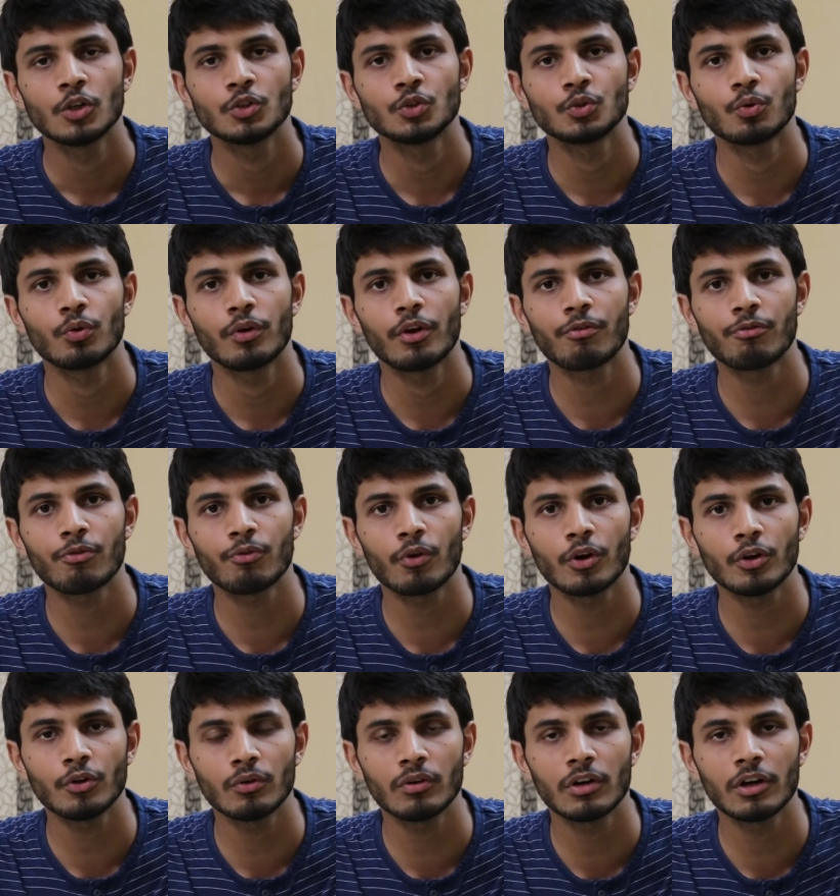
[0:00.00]
So if
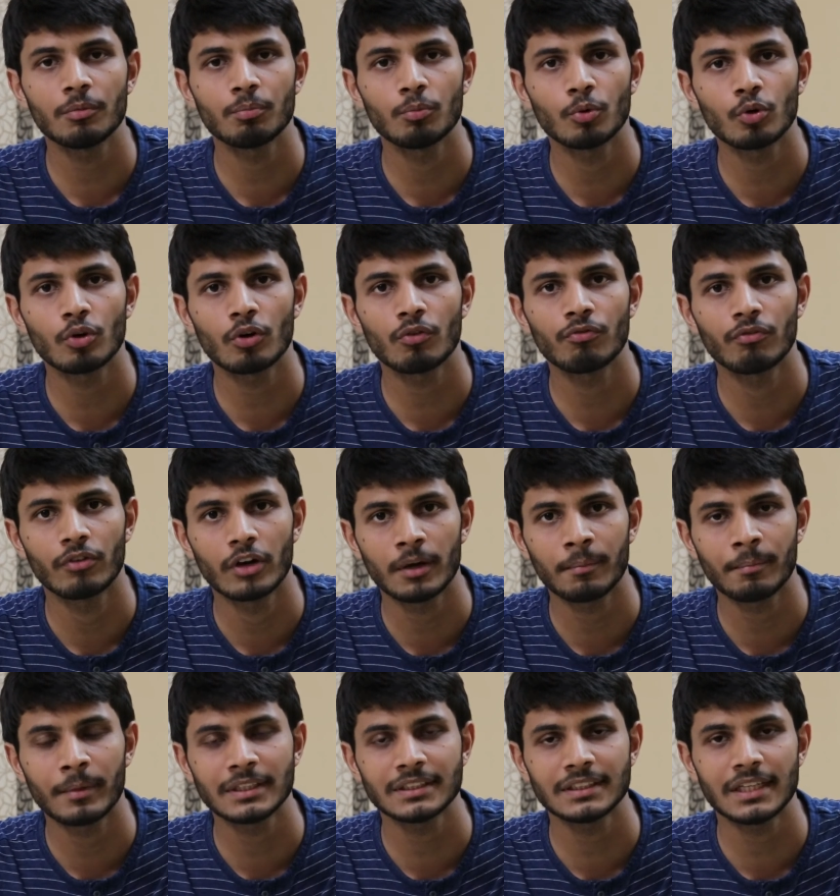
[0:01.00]
you want to learn more of
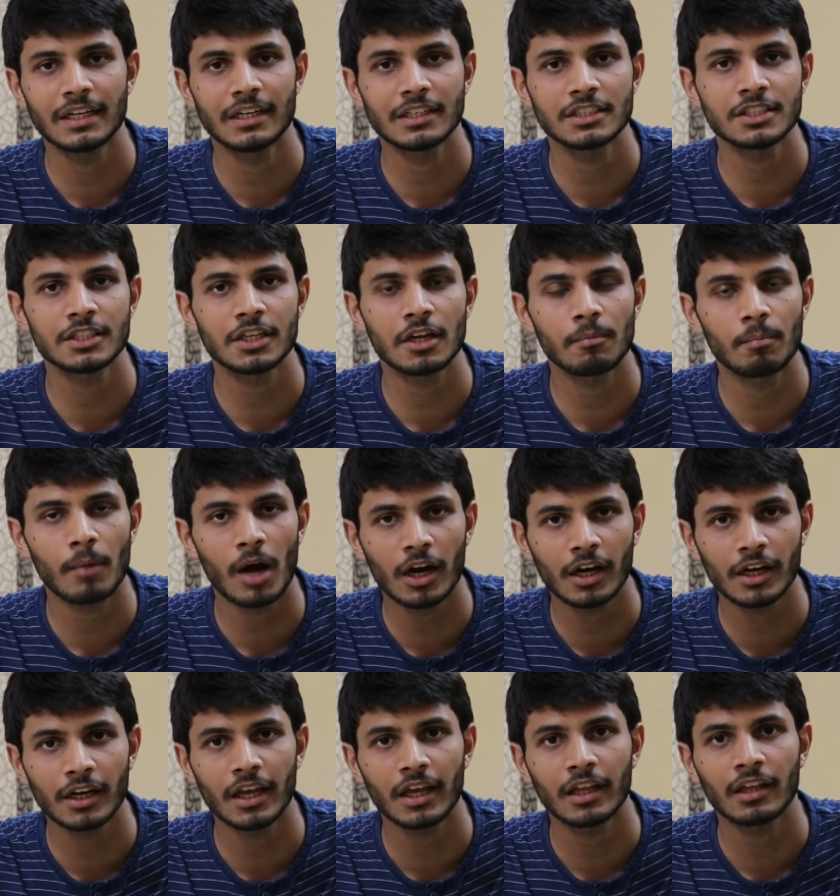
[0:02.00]
WordPress and digital
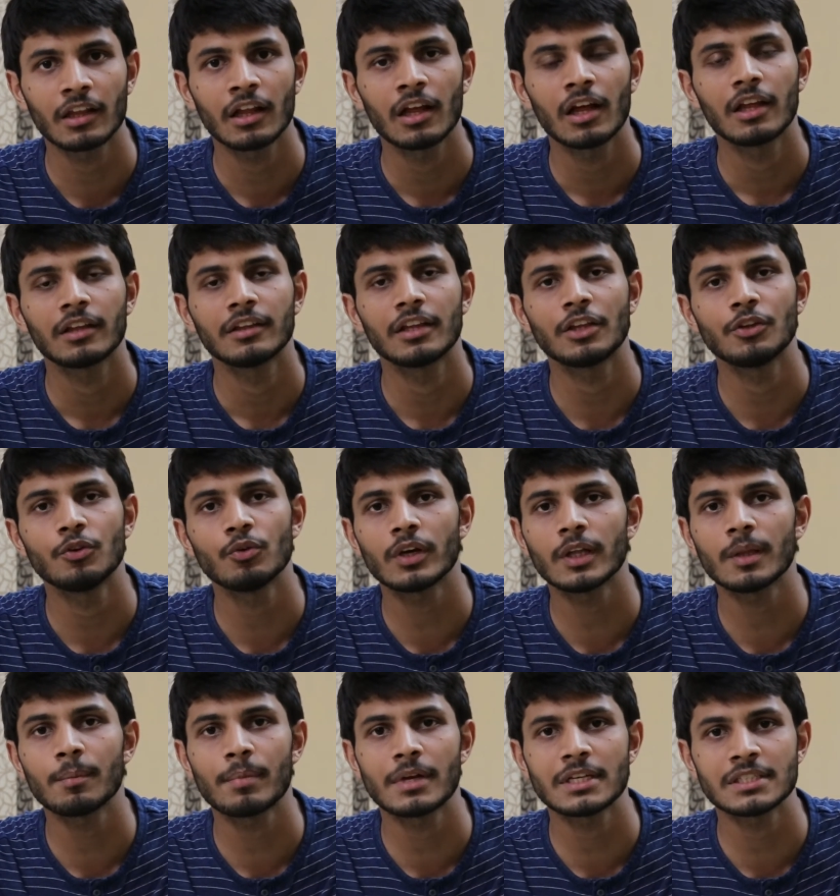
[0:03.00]
marketing, then you
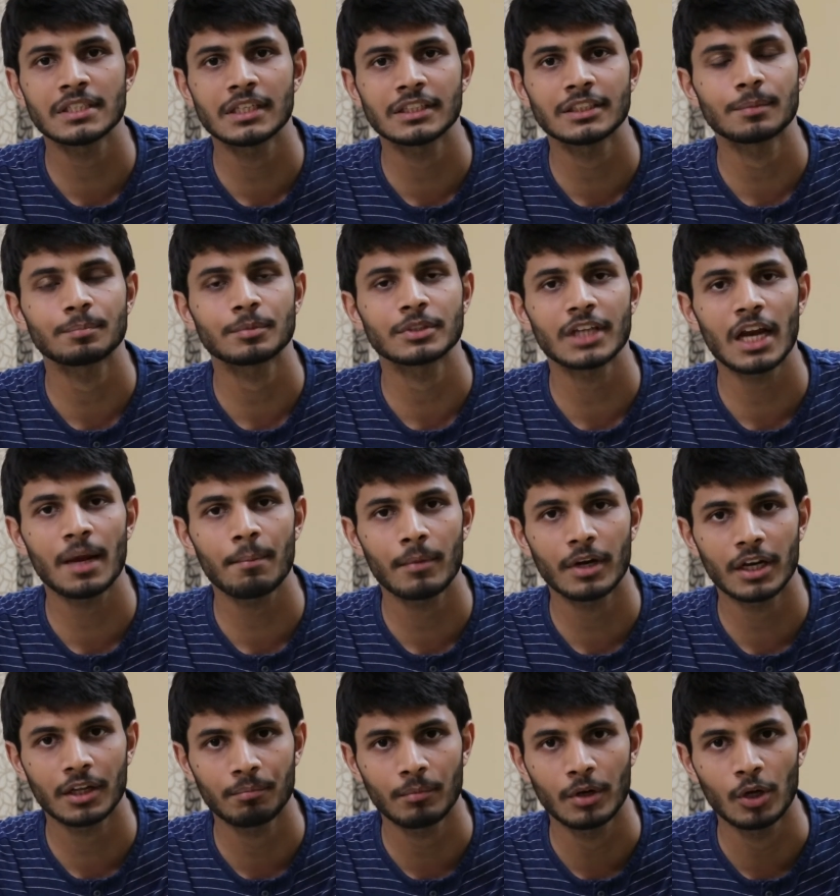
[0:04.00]
can press the subscribe
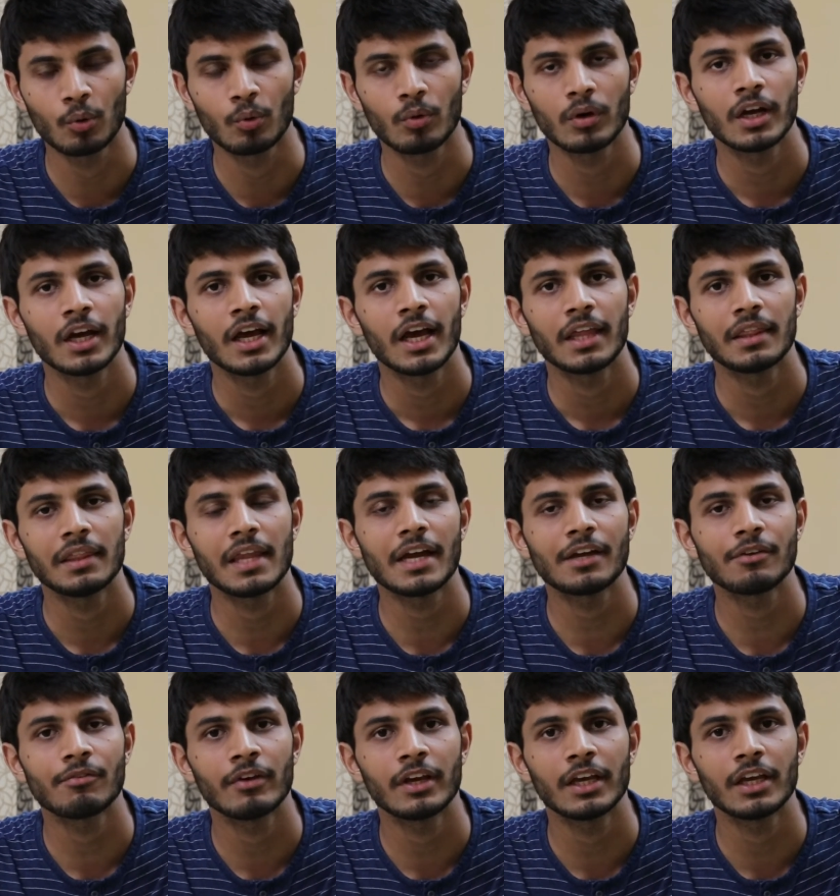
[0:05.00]
button below.
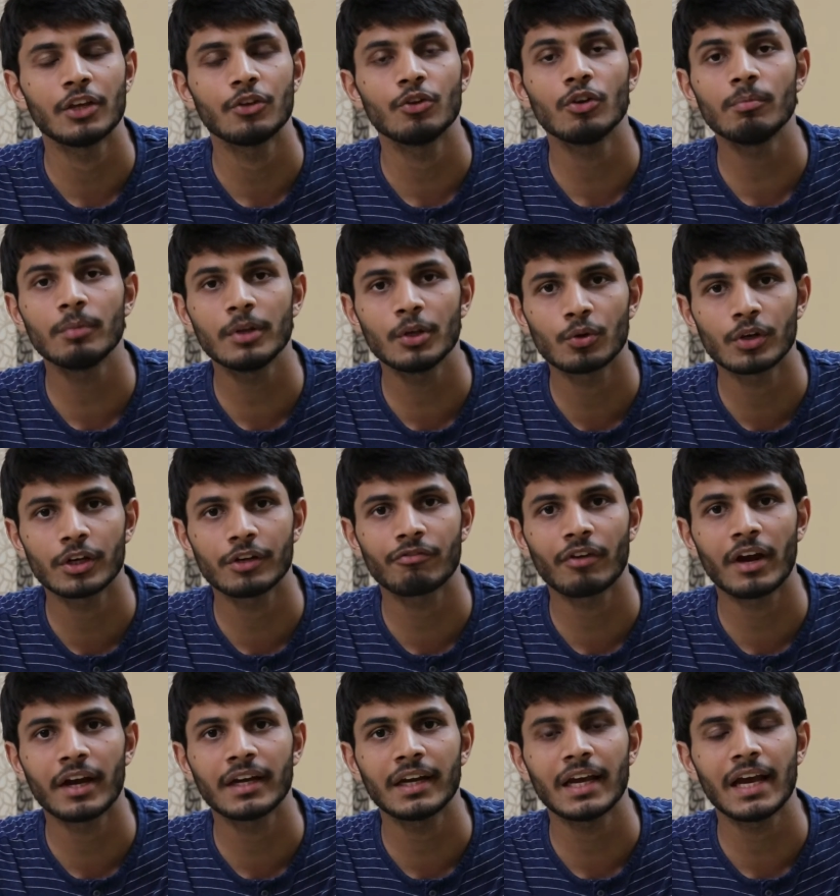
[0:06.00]
That way, you'll be
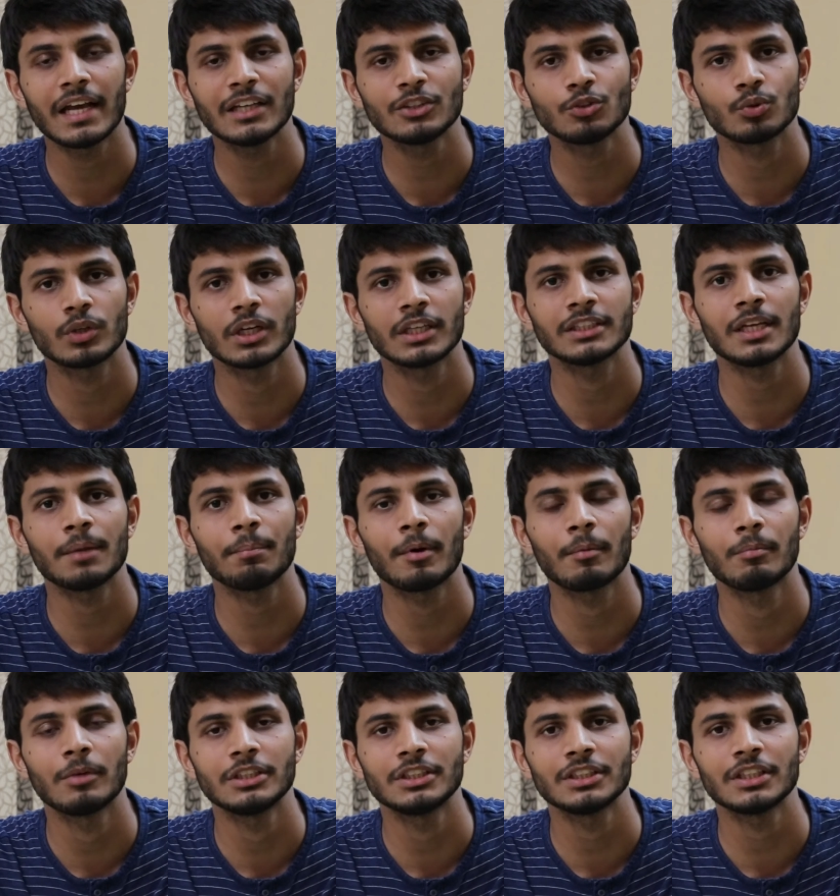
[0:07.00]
notified as soon as I
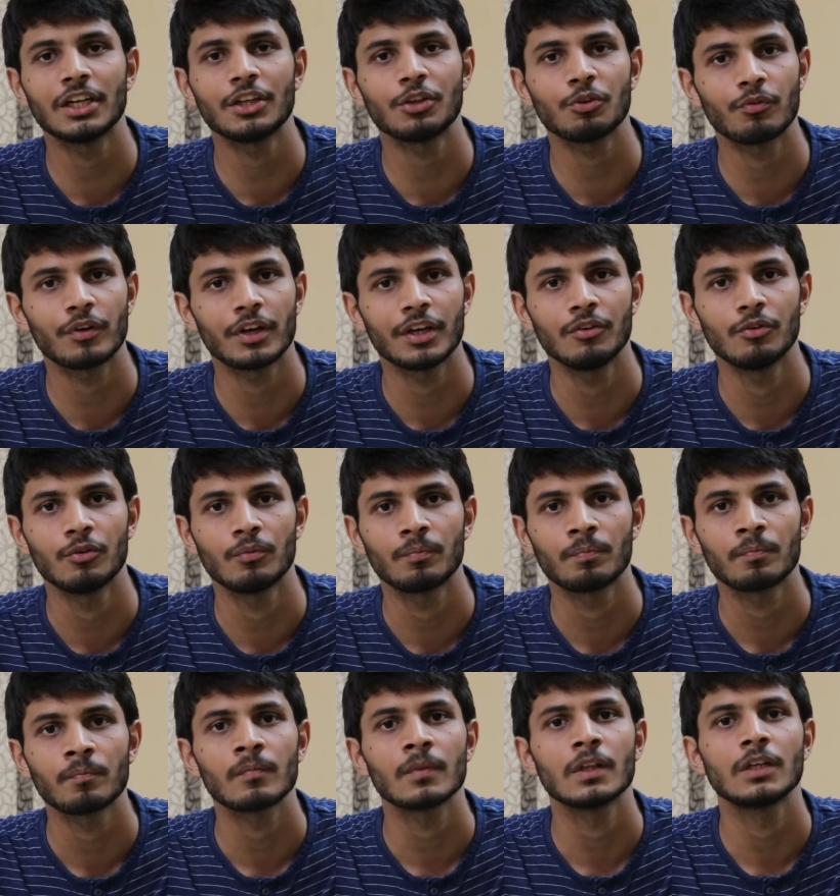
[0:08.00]
publish a new
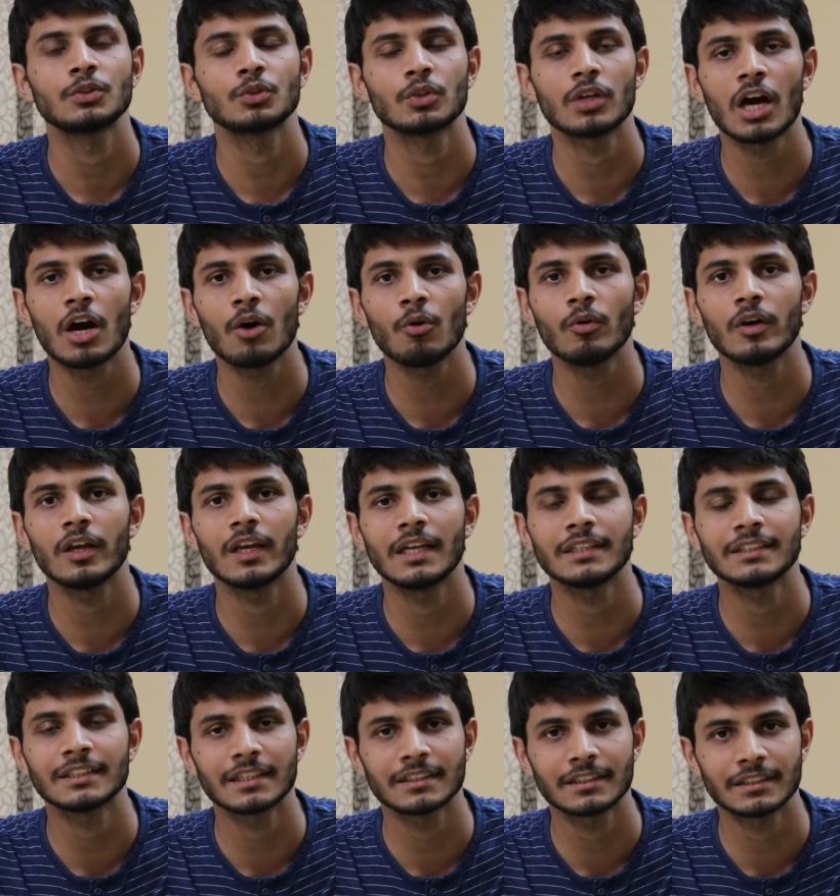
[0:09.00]
video. So now,
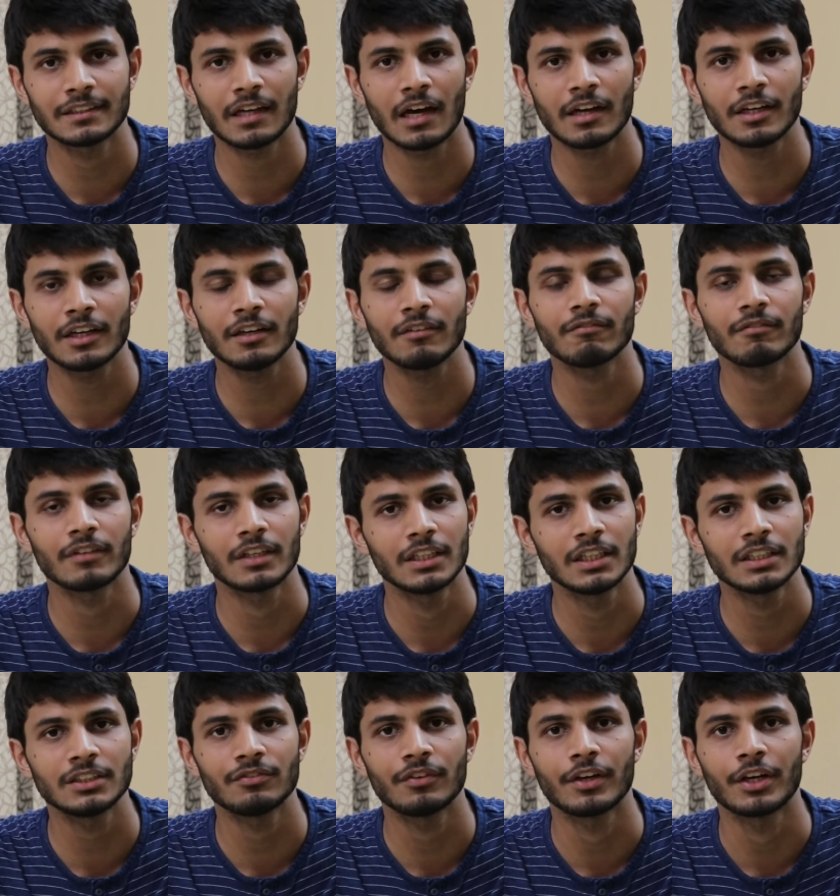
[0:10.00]
let's get started
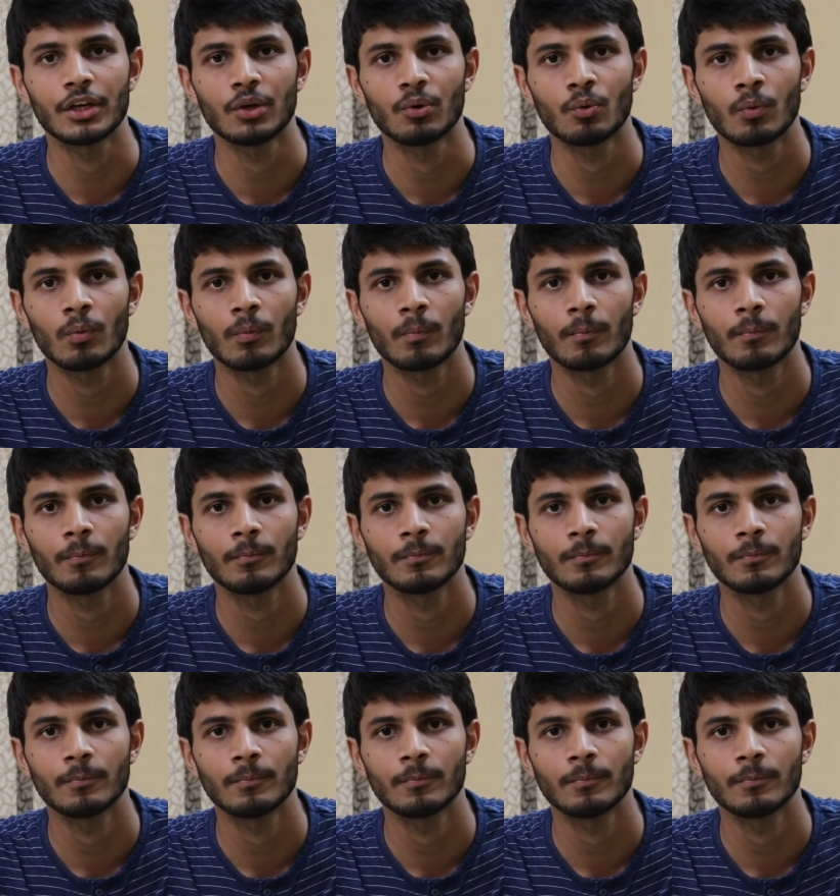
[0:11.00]
with this video.